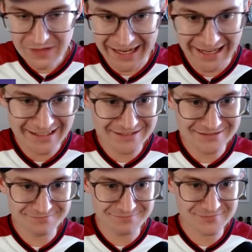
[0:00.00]

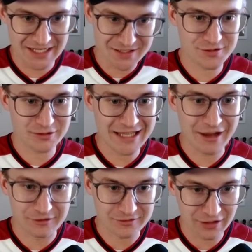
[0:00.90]
and tickets sold
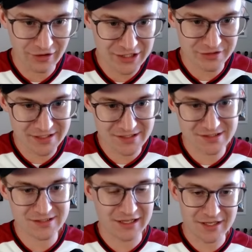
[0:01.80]
out.
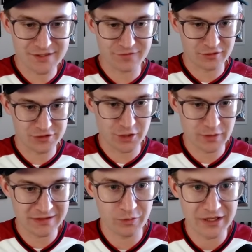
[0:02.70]
Congratulations to us for
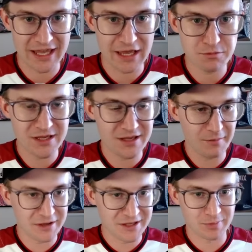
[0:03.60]
showing that we can be a
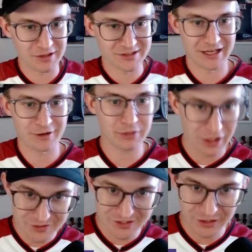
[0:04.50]
baseball town, but
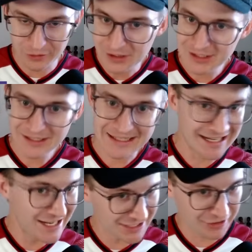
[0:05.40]
also
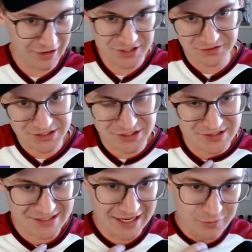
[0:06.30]
not
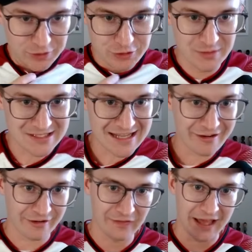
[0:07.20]
congratulations to anyone who missed
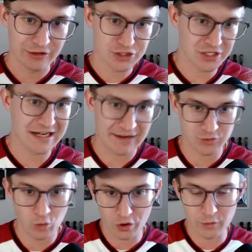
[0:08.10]
out on that. You shouldn't have
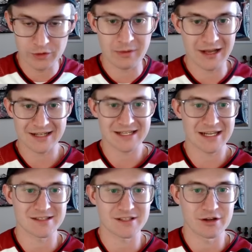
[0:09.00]
to worry when you're buying
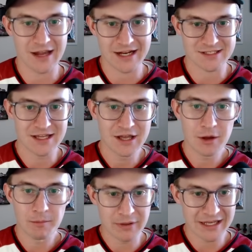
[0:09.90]
tickets to your next
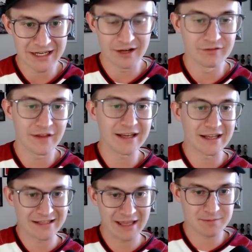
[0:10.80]
big event,
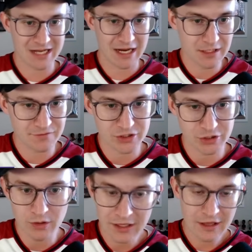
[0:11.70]
and Game Time gives
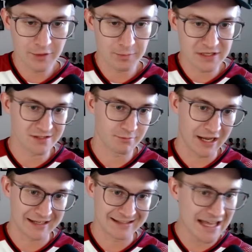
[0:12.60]
you the peace of
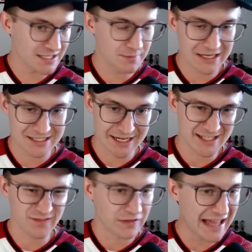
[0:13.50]
mind. Last-minute
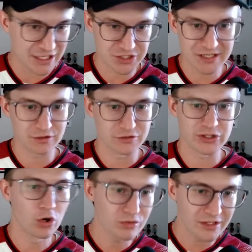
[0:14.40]
tickets, flash deals,
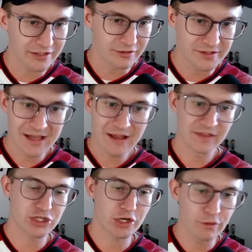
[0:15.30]
zone deals,
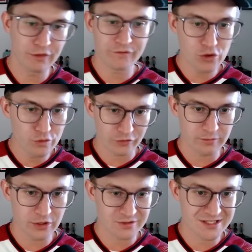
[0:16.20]
they show you the view
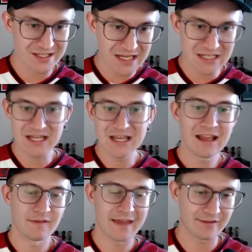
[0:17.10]
from your seat,
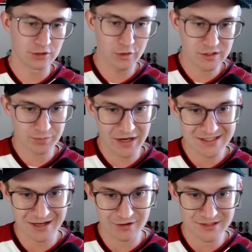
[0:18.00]
and they have a lowest
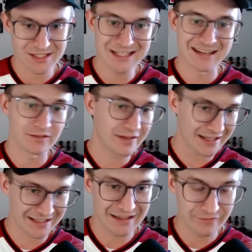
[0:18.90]
price guarantee, and
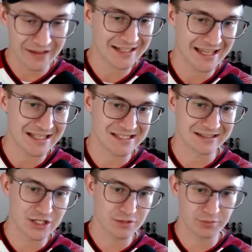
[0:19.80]
event
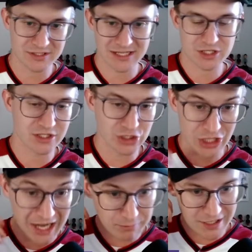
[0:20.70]
cancellation protection,
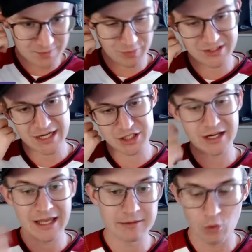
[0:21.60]
job loss
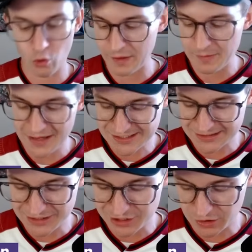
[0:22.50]
protection, and more. They
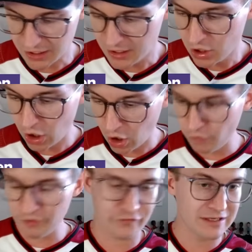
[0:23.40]
basically took
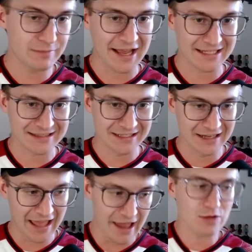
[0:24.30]
all the feedback that
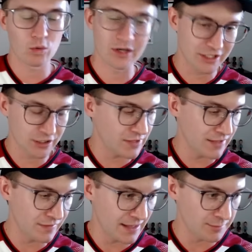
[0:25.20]
anyone could have
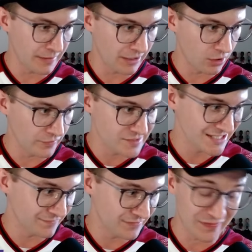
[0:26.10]
given them about the
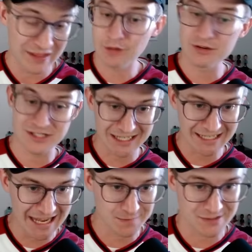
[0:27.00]
stuff that the other
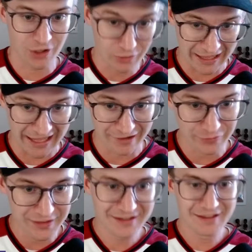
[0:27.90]
ticketing apps don't have,
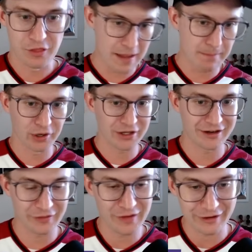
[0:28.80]
they put it
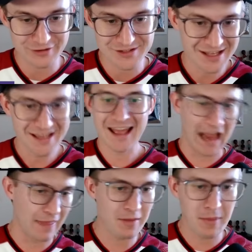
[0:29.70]
on theirs,
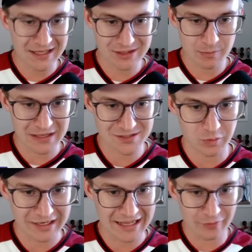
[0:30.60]
and they made it the best
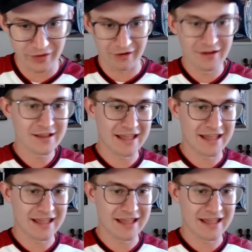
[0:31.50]
one out there.